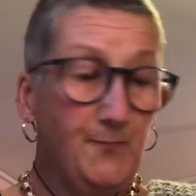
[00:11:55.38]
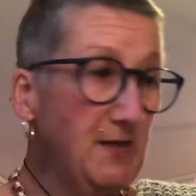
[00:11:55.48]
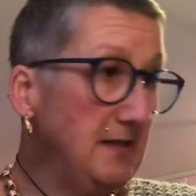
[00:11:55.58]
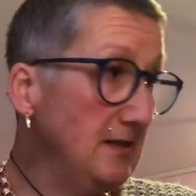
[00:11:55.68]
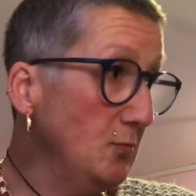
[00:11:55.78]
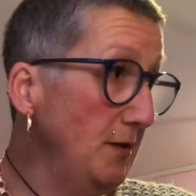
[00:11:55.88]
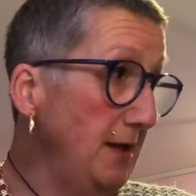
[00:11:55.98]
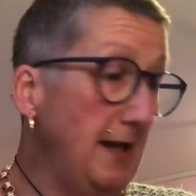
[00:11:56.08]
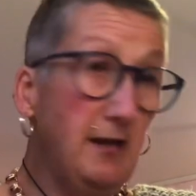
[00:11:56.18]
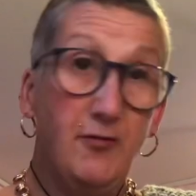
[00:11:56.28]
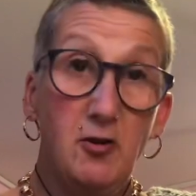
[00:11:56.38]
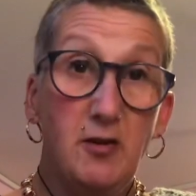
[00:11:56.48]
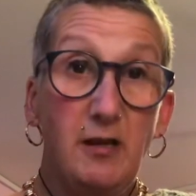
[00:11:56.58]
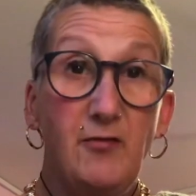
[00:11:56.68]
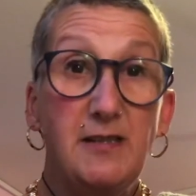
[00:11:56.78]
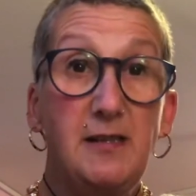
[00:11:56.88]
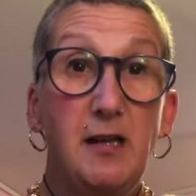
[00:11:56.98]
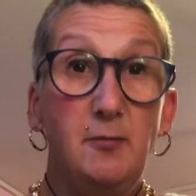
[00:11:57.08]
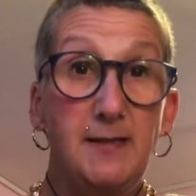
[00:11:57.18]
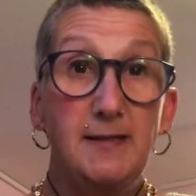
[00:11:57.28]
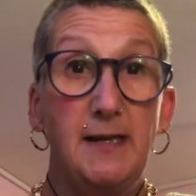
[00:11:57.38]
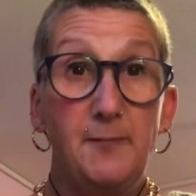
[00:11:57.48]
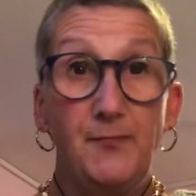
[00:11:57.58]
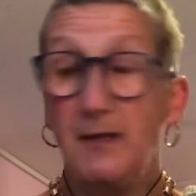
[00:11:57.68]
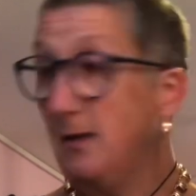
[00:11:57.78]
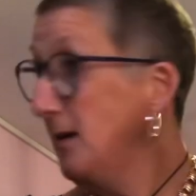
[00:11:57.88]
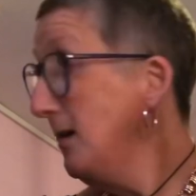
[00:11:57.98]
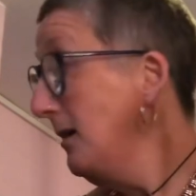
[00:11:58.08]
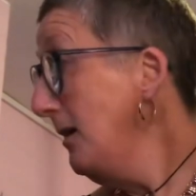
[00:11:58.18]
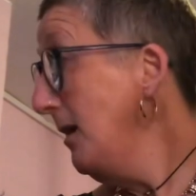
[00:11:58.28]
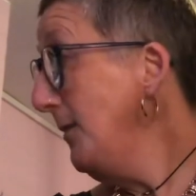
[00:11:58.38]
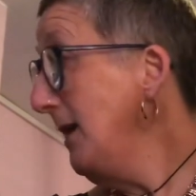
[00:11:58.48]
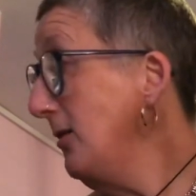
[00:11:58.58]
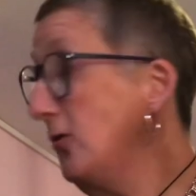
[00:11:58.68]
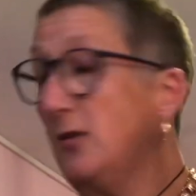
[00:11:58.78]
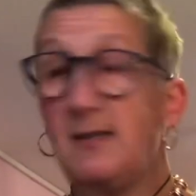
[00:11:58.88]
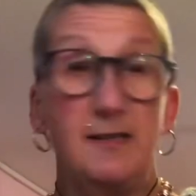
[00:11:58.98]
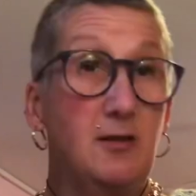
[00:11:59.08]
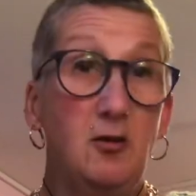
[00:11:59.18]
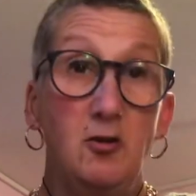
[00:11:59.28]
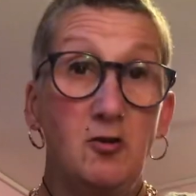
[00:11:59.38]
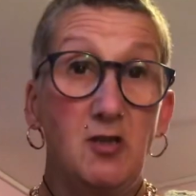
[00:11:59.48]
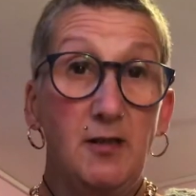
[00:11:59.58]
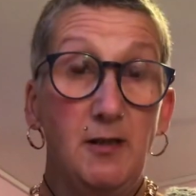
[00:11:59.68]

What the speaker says: This is one hell of a cooking video, isn't it? I mean, honest to God.